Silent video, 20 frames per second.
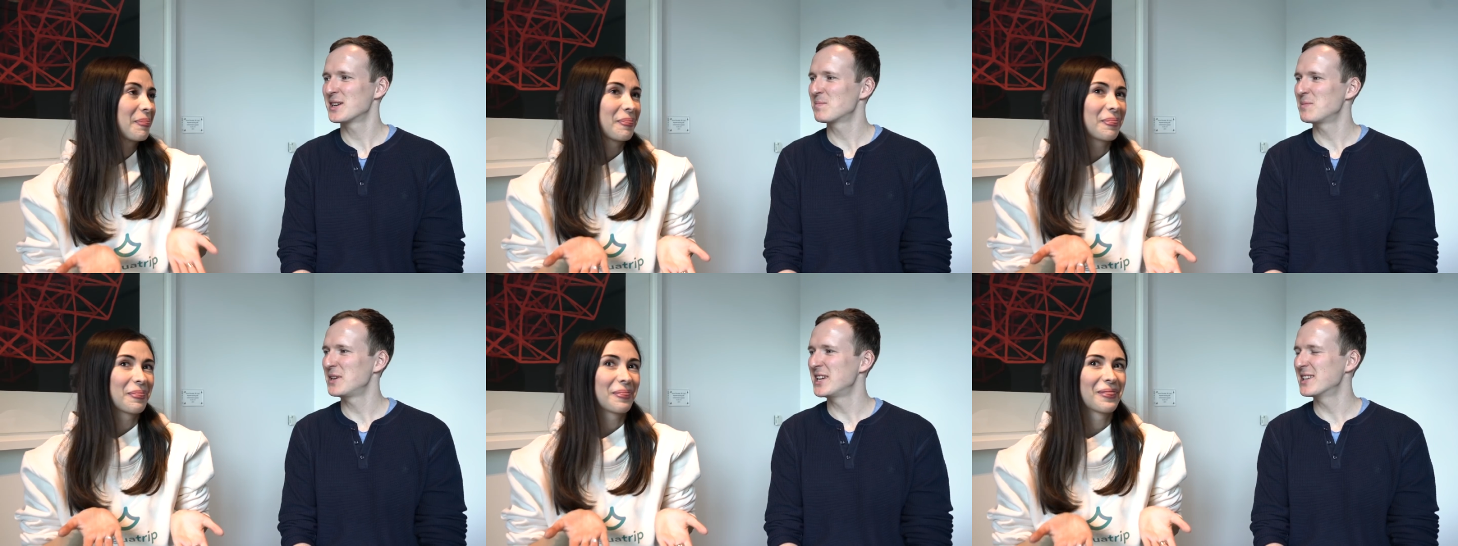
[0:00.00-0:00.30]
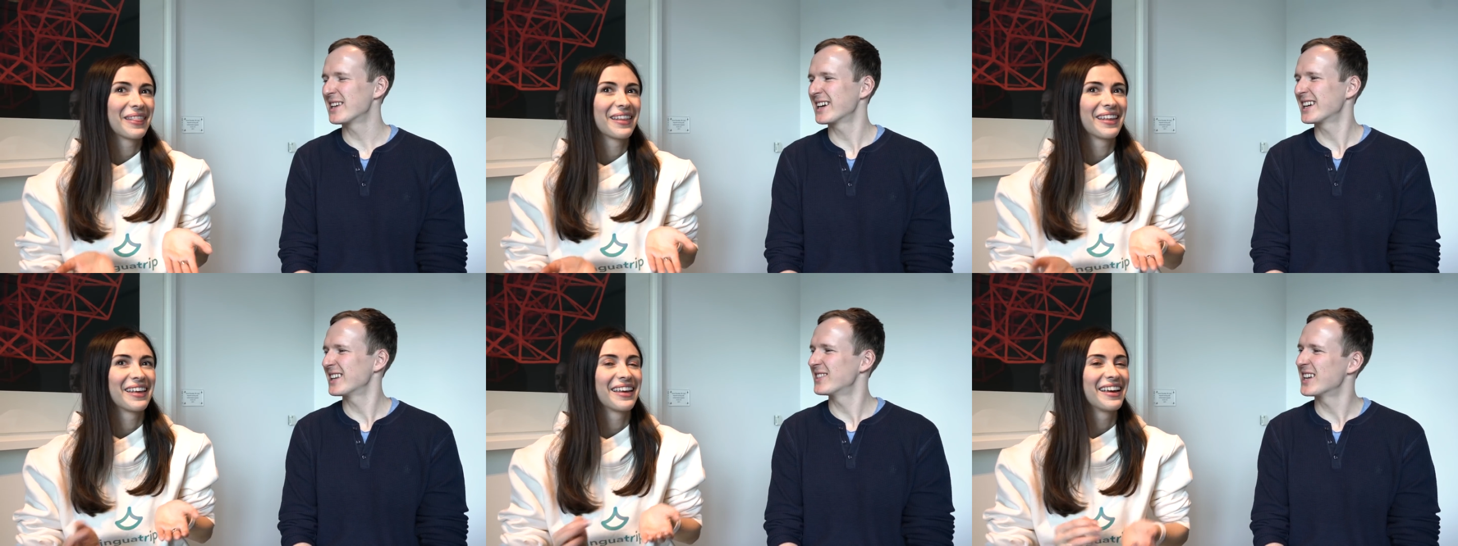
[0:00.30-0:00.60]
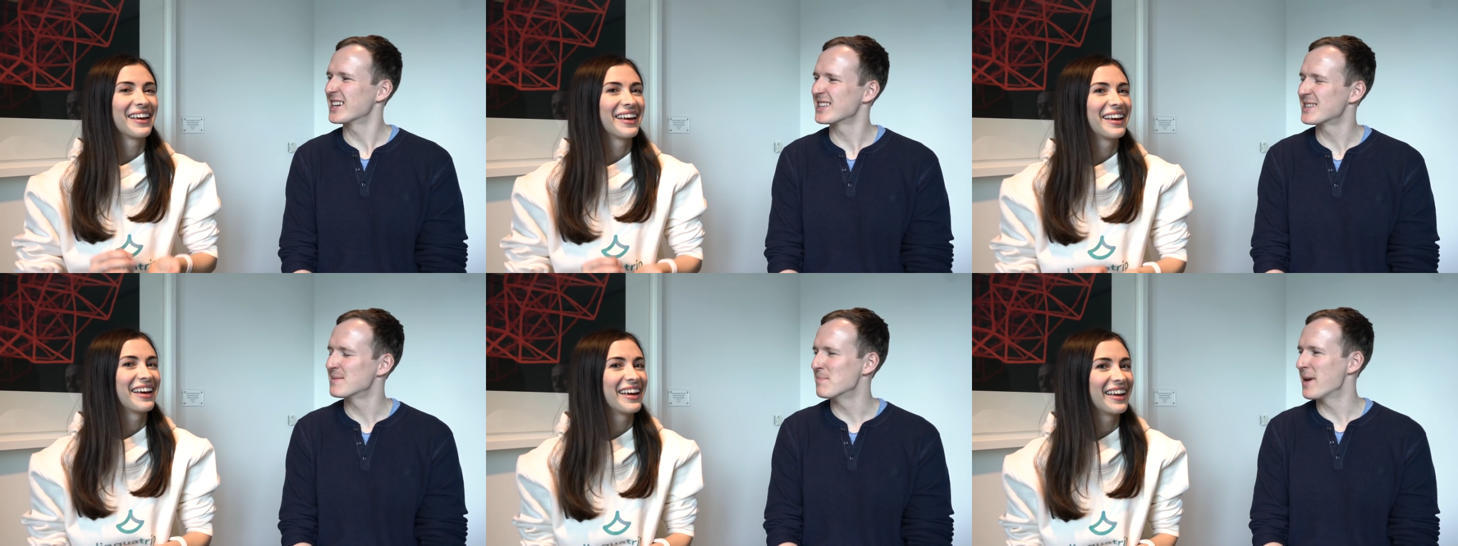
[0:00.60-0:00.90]
Speaker 1: It means like it
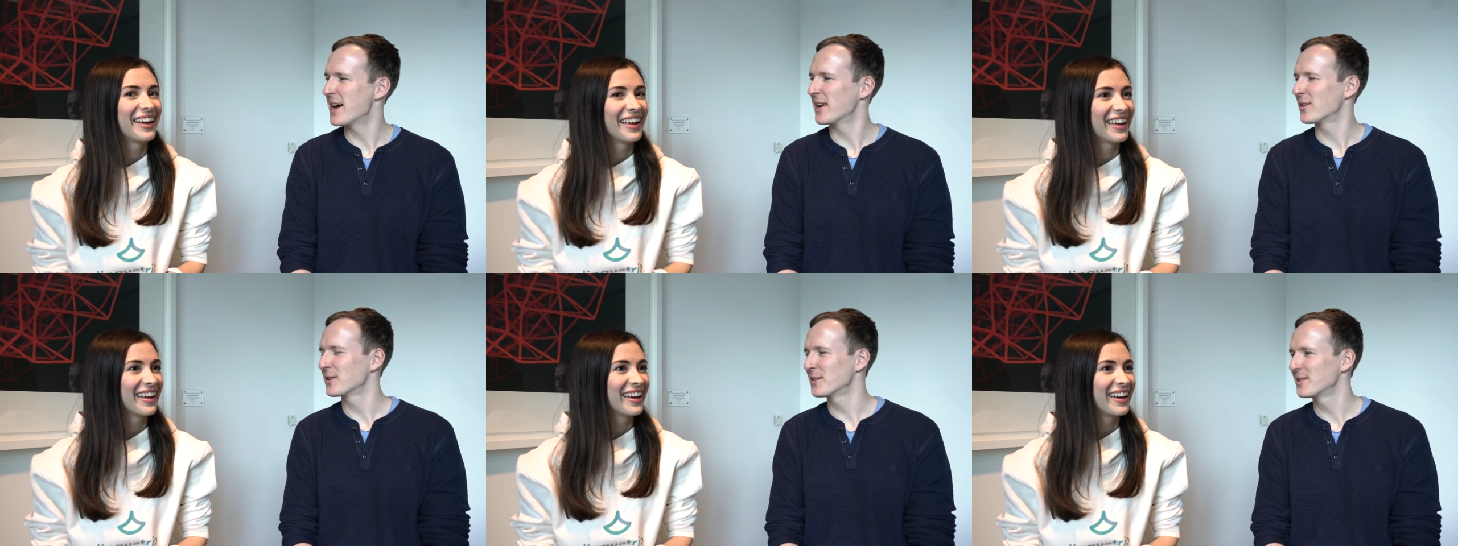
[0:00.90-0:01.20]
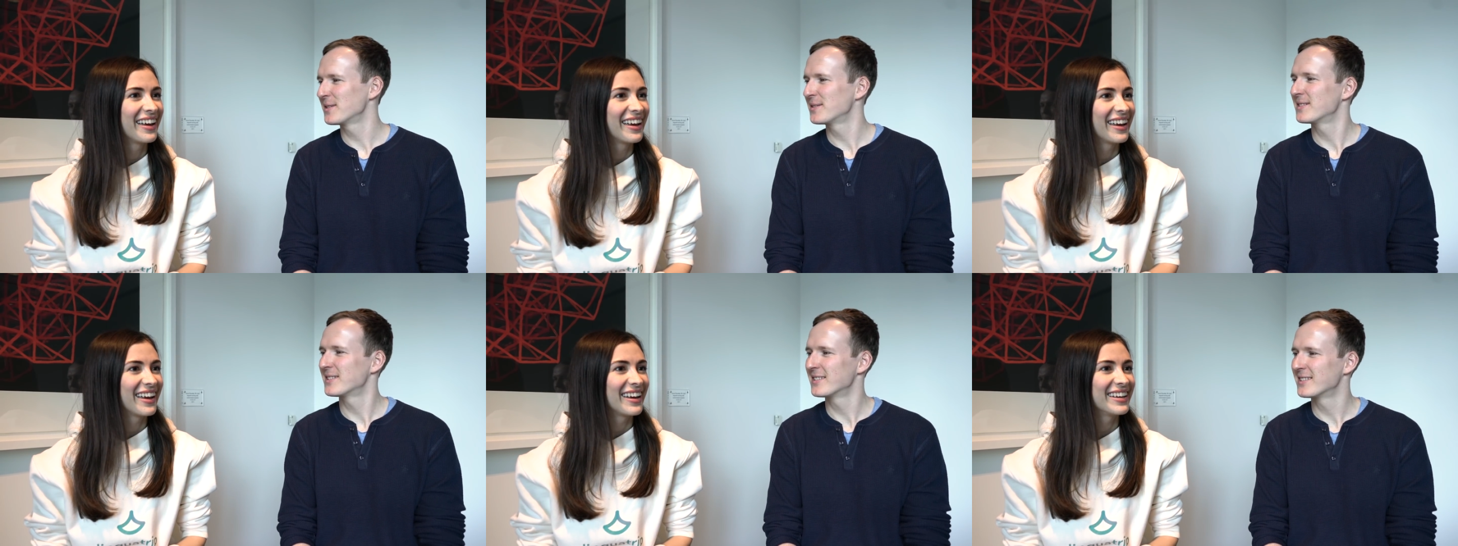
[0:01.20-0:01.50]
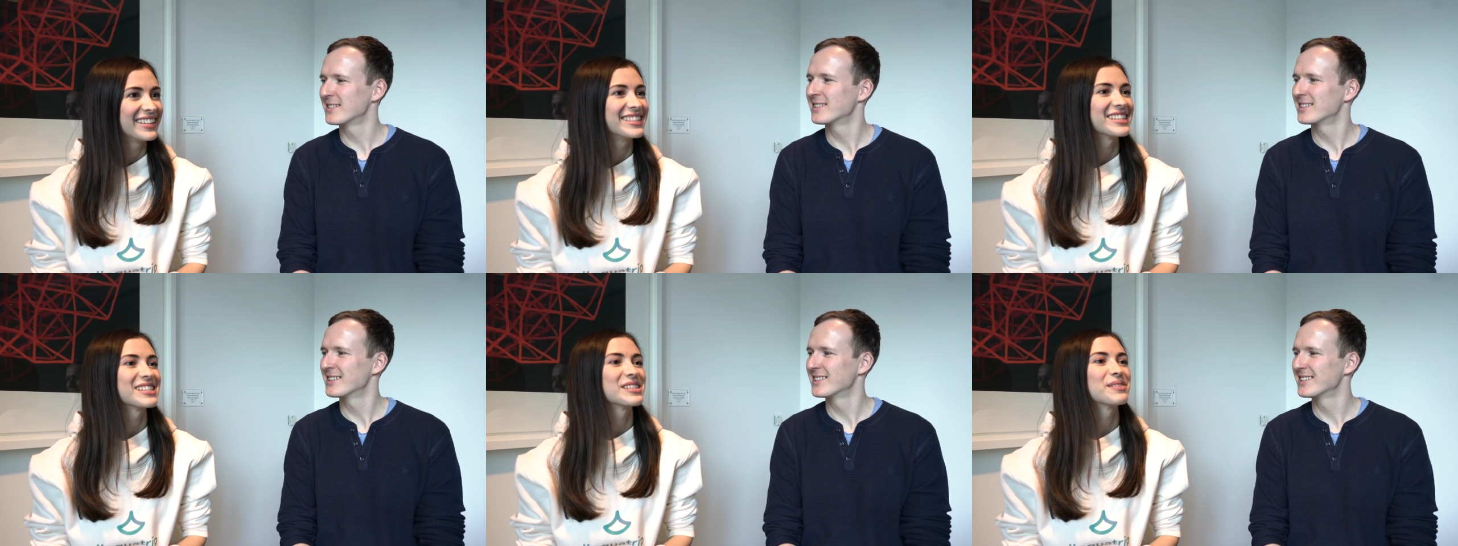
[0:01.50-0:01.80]
doesn't matter.
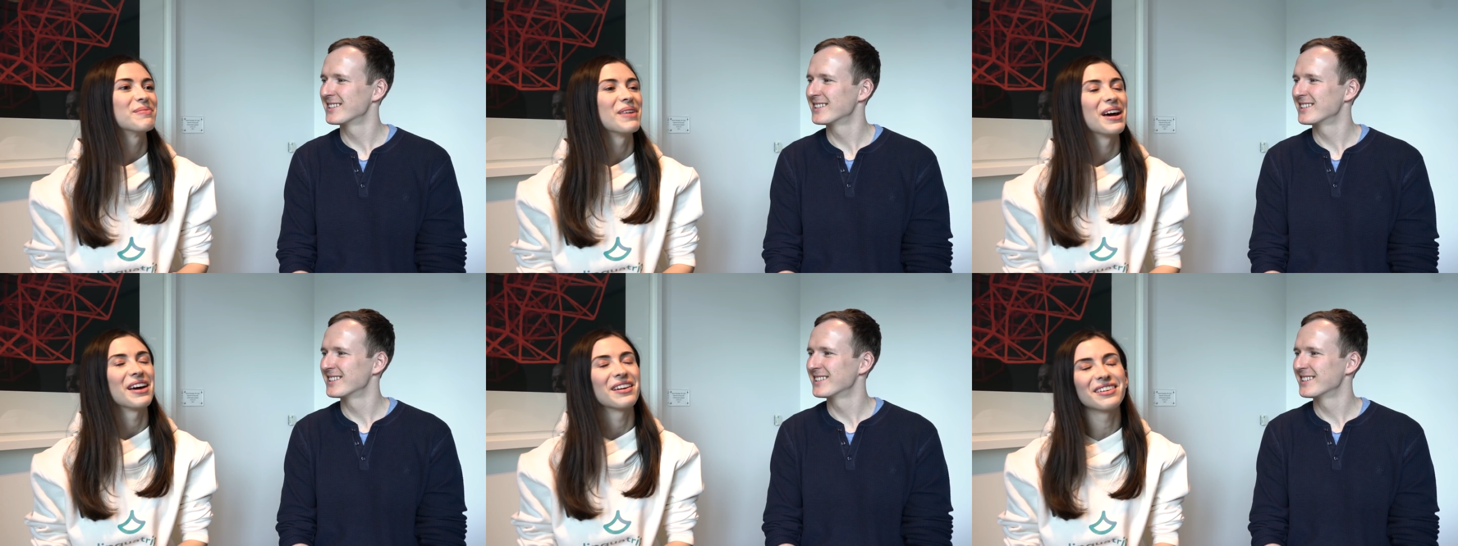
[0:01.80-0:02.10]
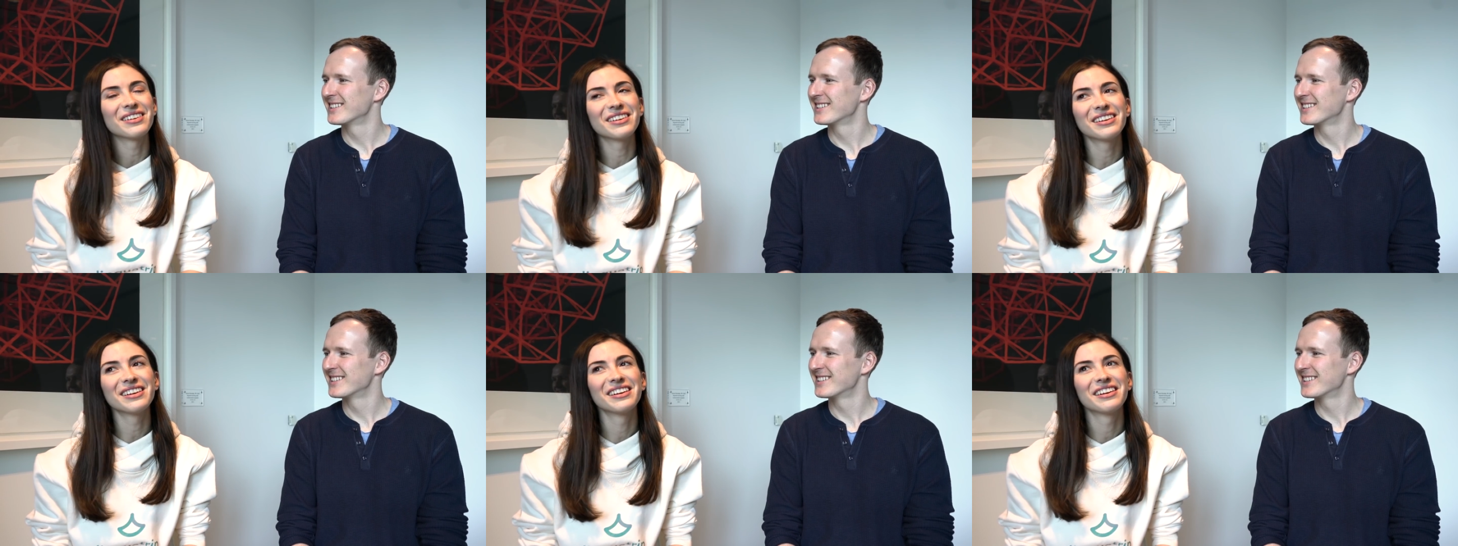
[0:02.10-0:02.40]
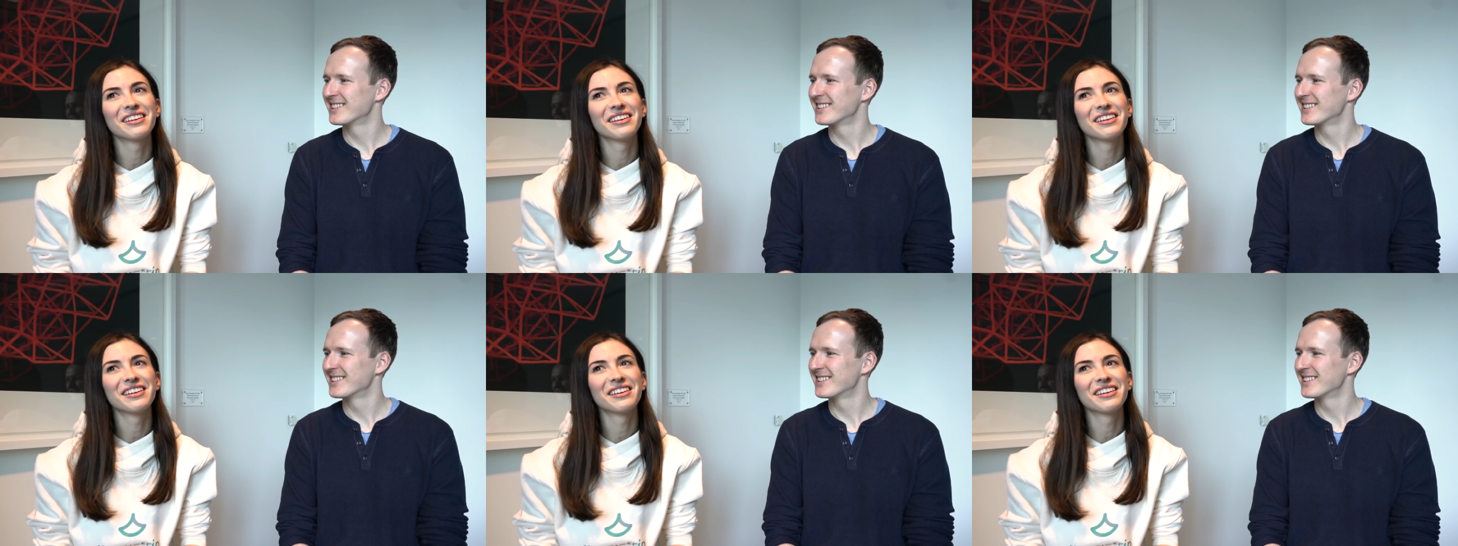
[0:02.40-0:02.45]
Speaker 2: It doesn't matter.